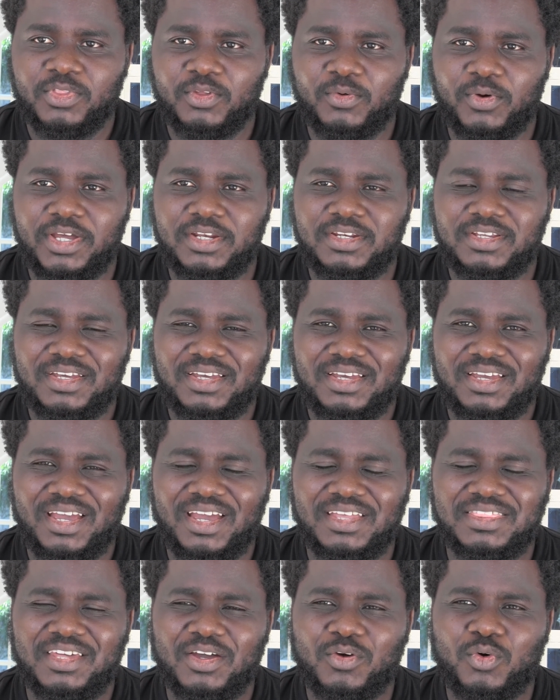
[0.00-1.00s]
right?
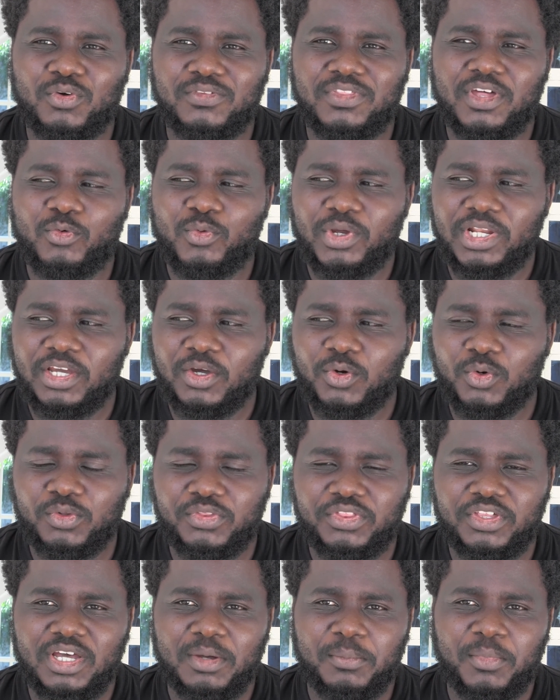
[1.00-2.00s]
And the really cool
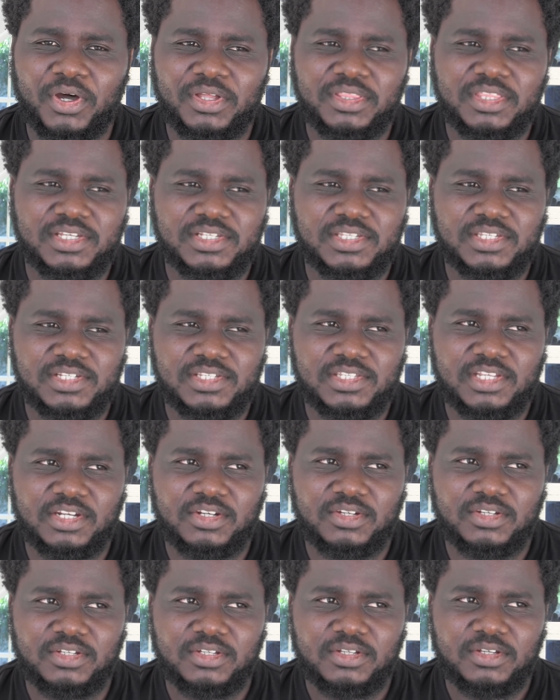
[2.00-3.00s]
thing about this is
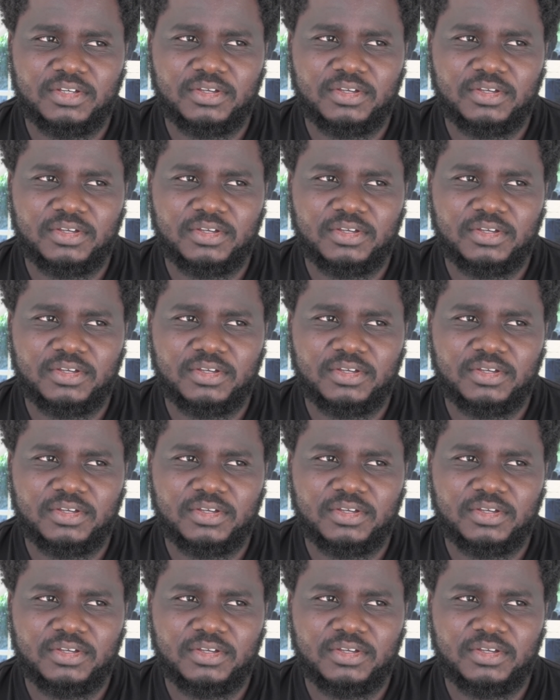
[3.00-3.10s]
that